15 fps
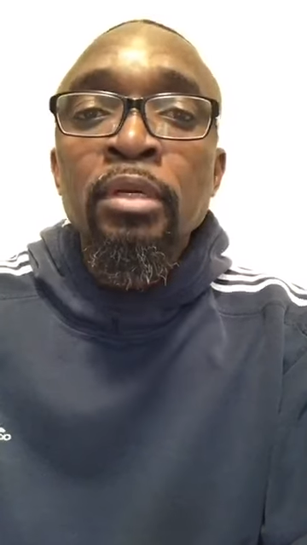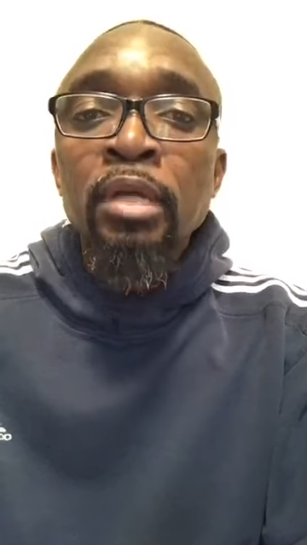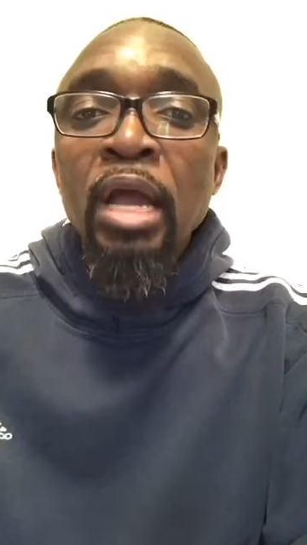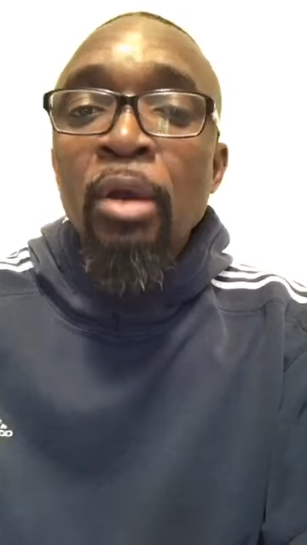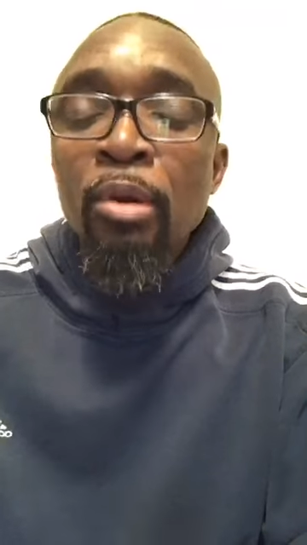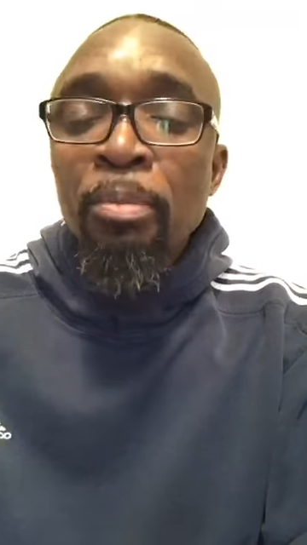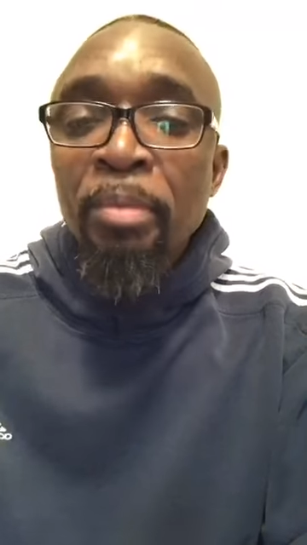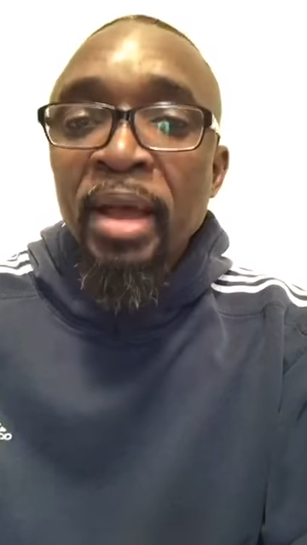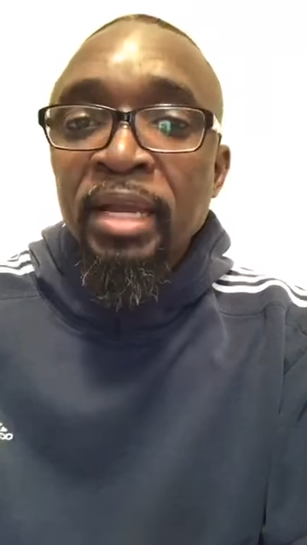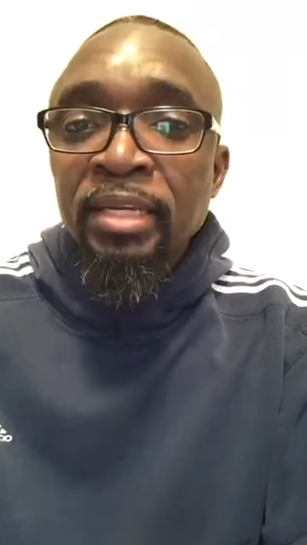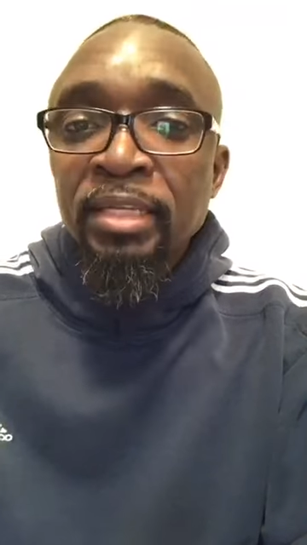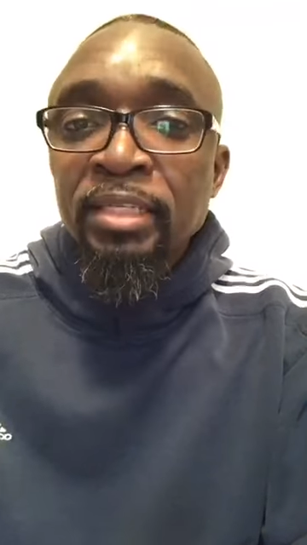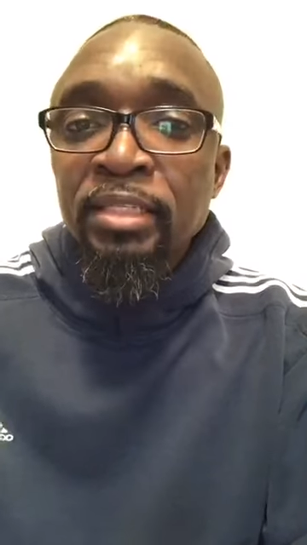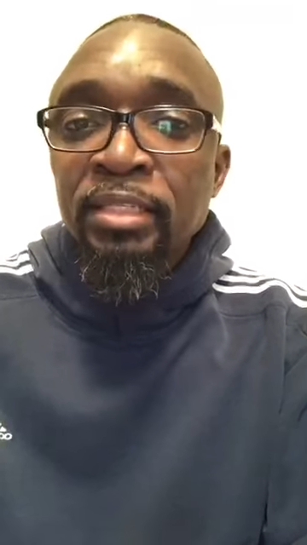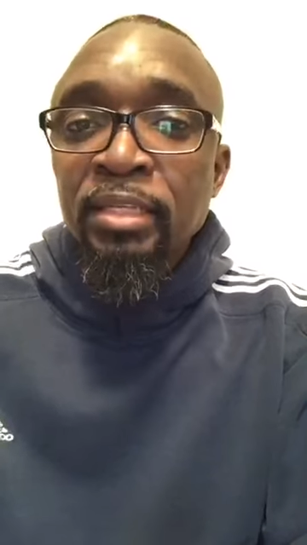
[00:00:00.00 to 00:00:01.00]
our
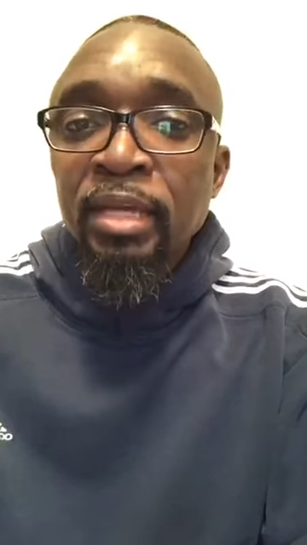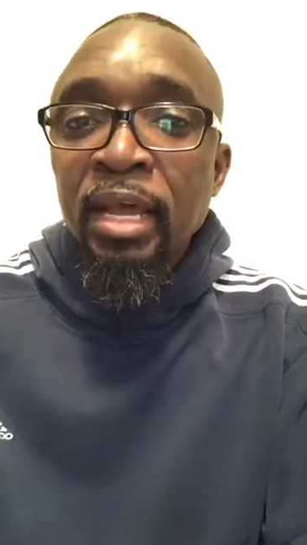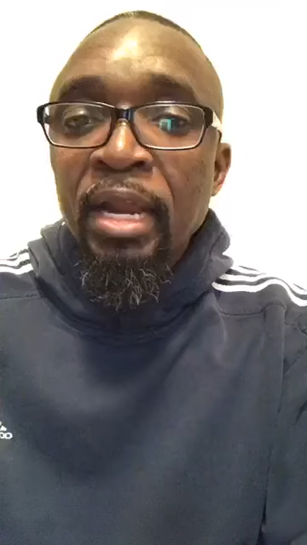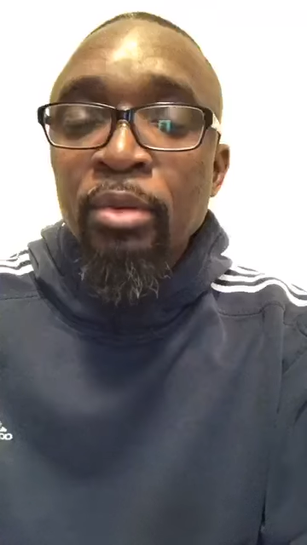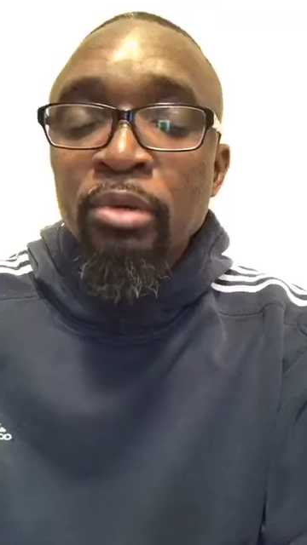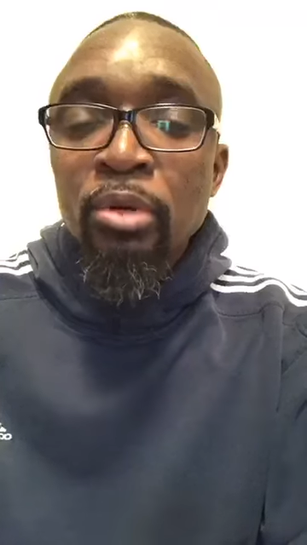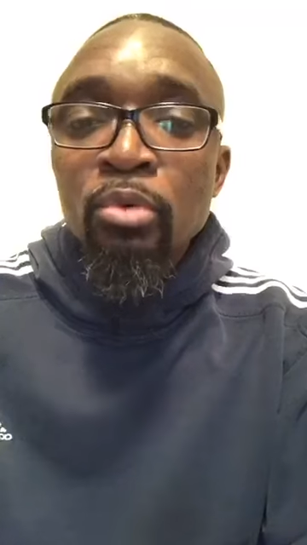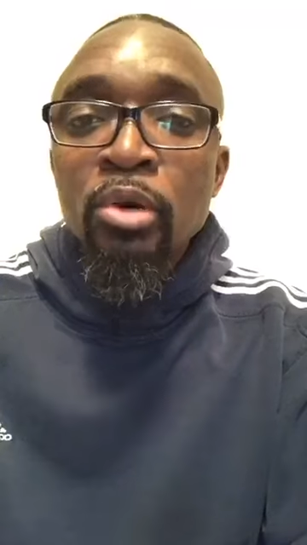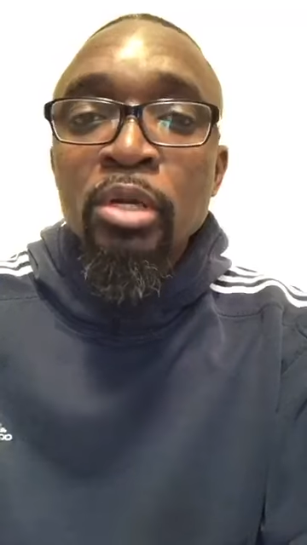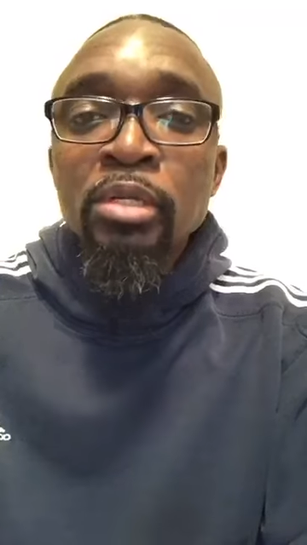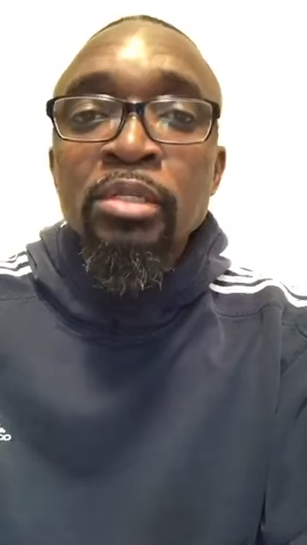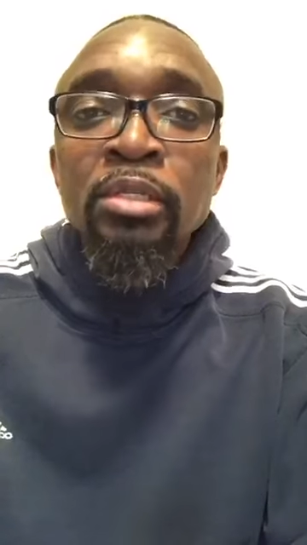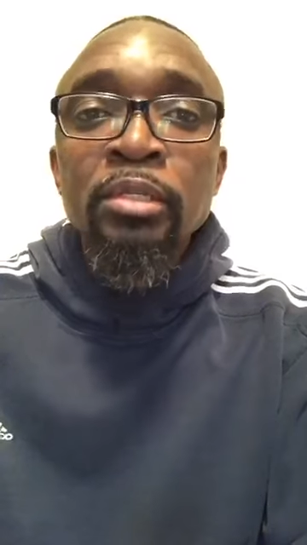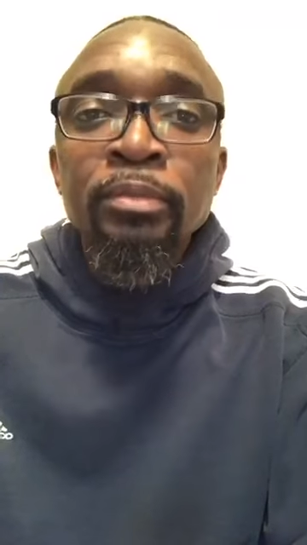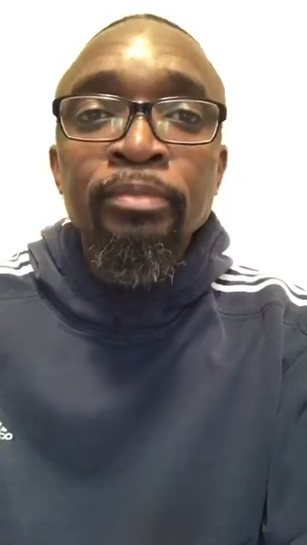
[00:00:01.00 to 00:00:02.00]
partners around the
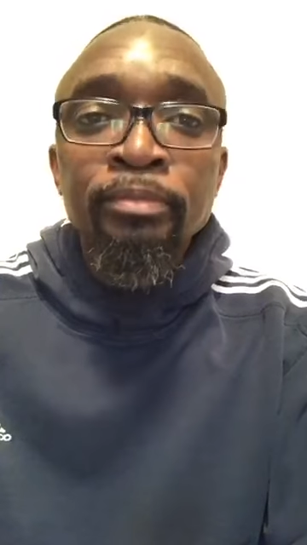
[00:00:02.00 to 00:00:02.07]
world